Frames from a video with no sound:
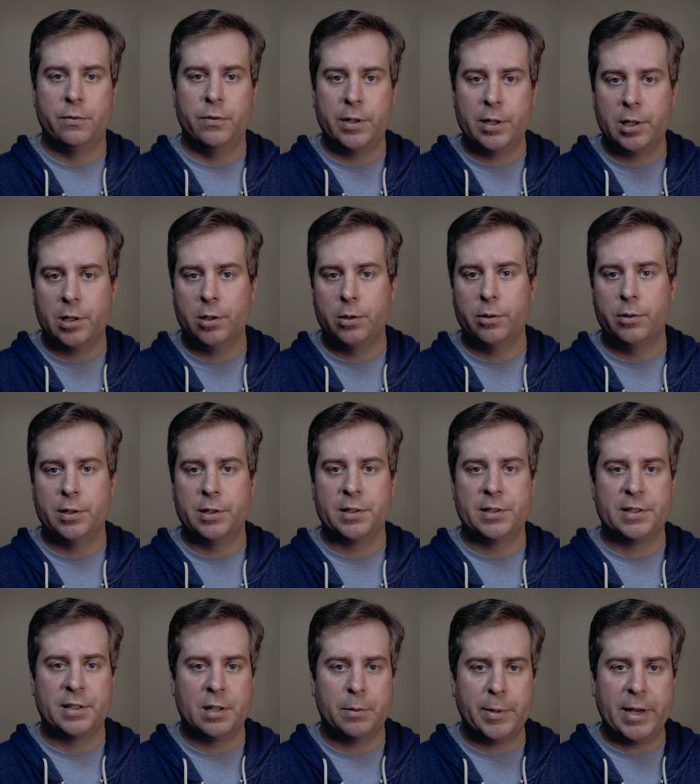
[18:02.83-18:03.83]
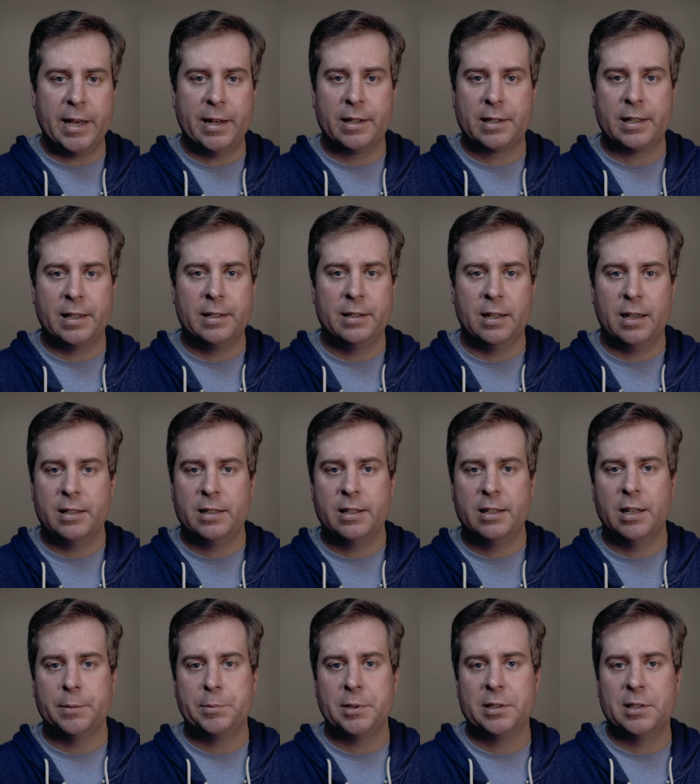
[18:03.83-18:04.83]
video to cinematic, I, I need
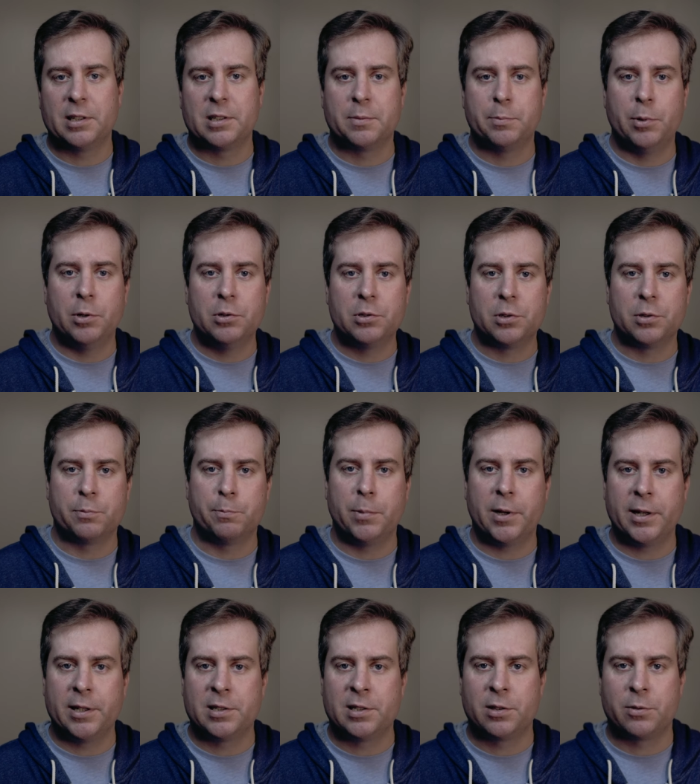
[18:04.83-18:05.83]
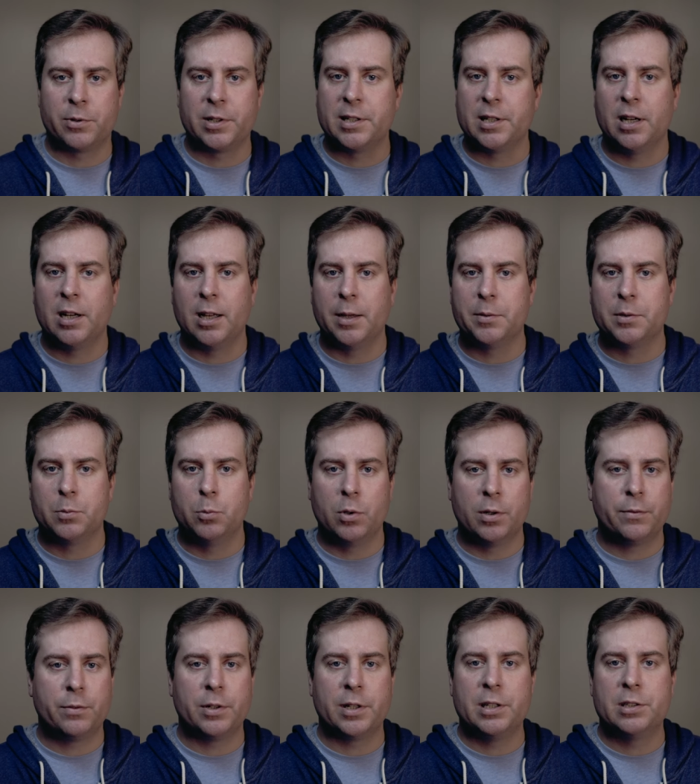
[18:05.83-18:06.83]
to update the exposure bias three times,
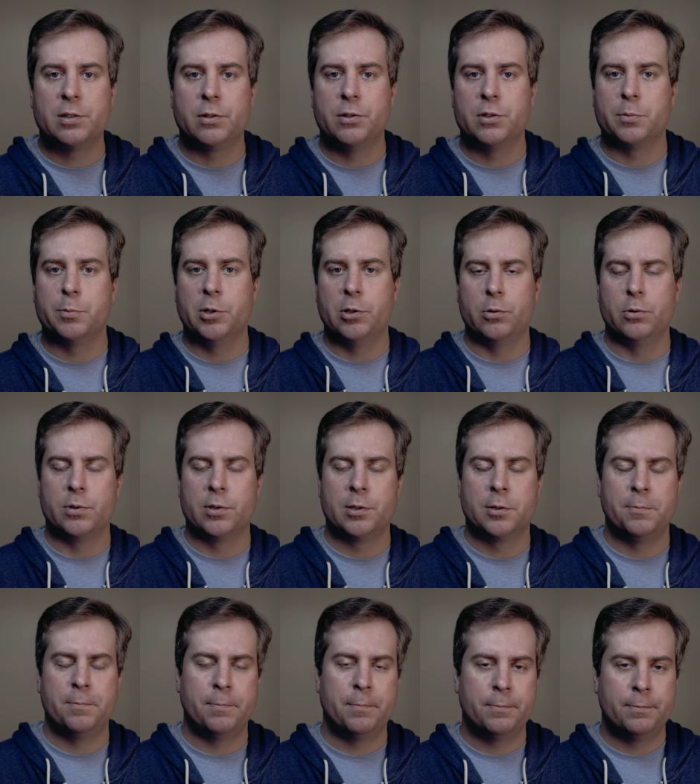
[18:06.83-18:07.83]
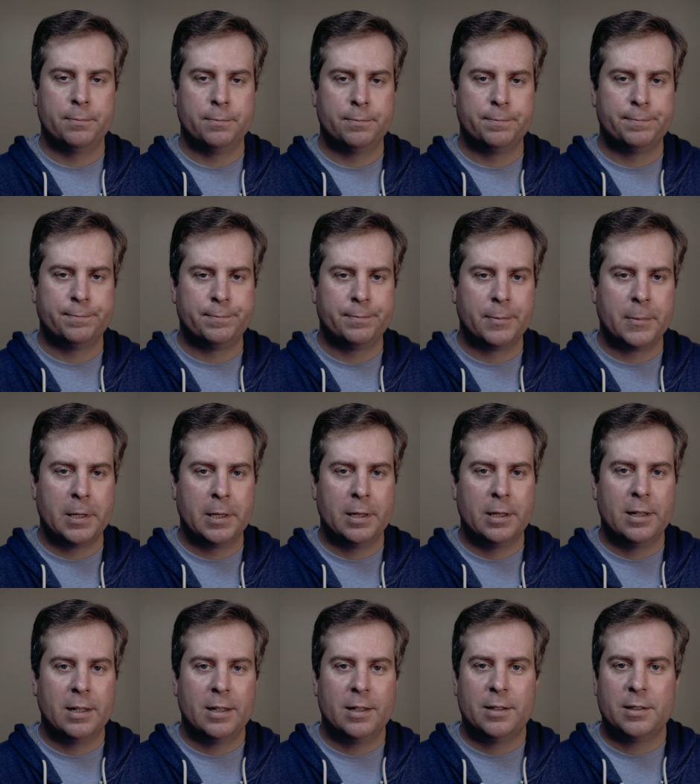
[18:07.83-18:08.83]
one for each of those modes.
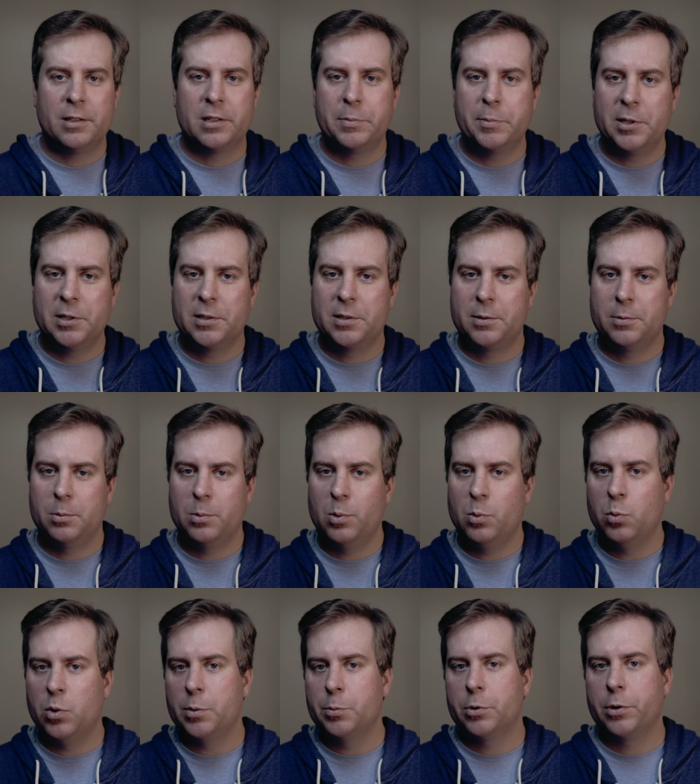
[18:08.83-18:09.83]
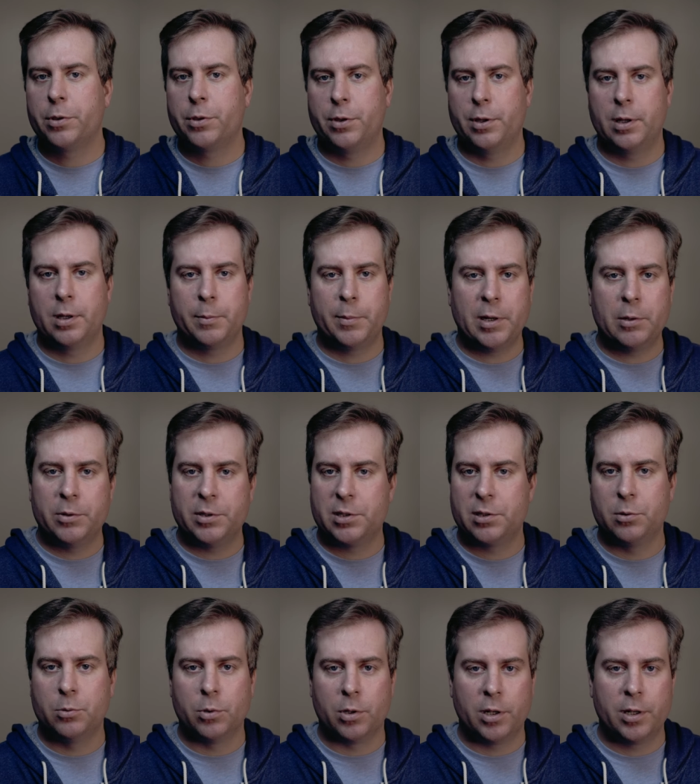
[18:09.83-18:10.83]
This means one more thing about which
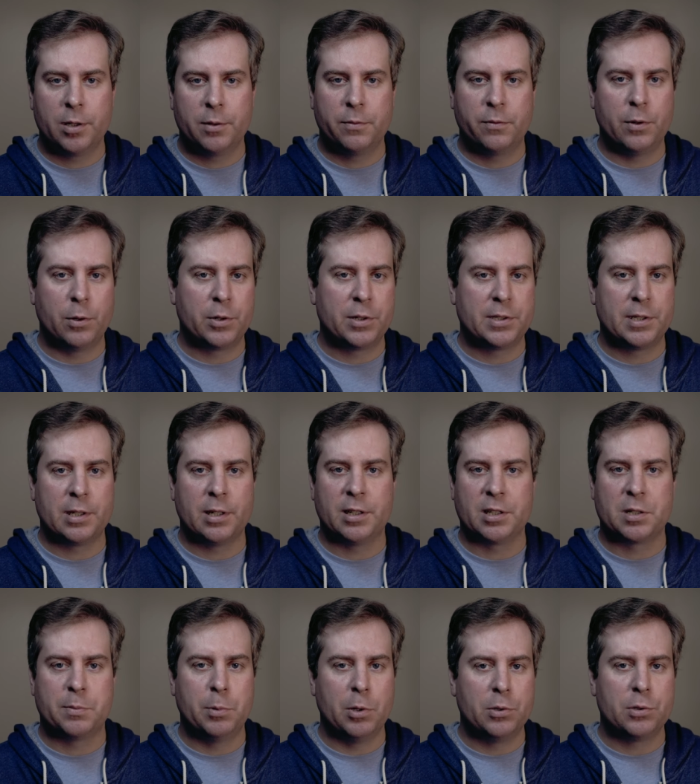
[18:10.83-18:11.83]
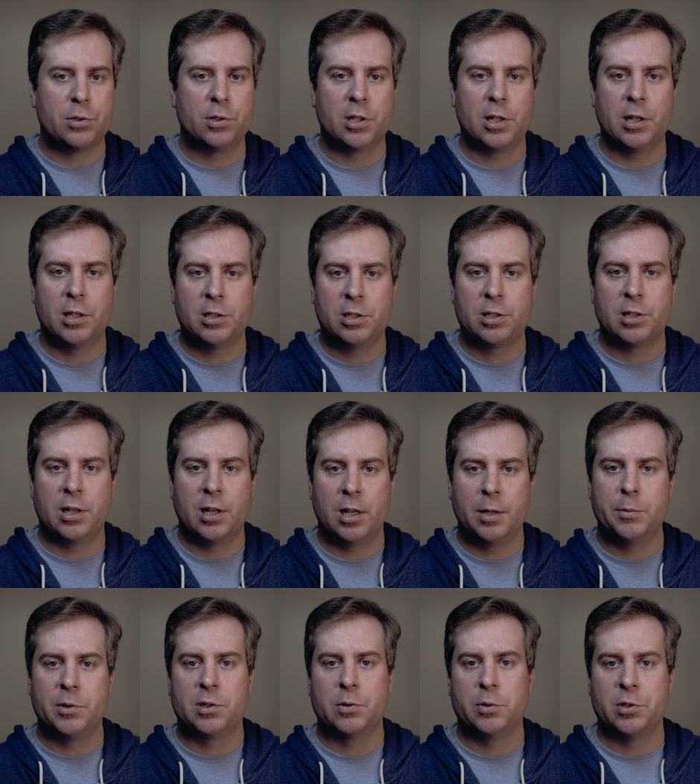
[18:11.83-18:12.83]
to worry, focusing on exposure each
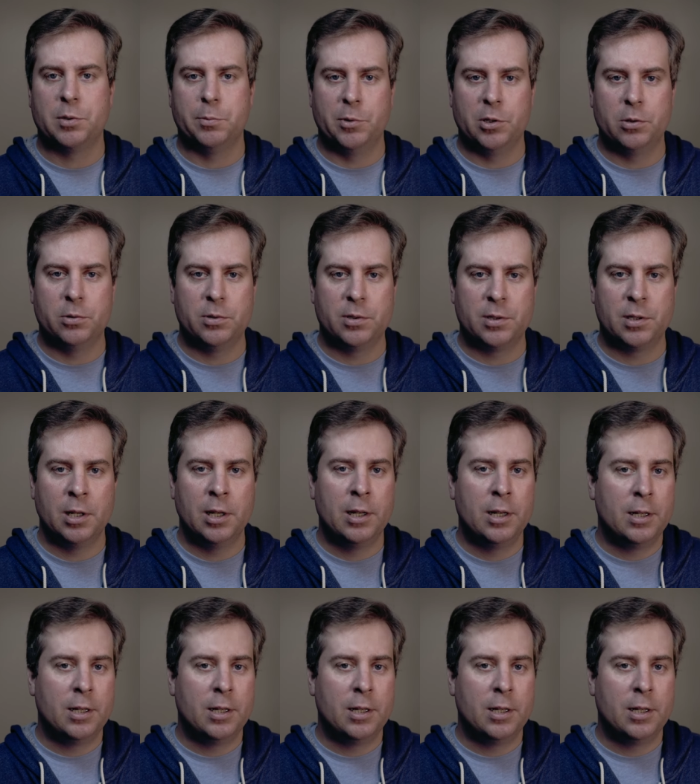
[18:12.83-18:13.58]
time you switch modes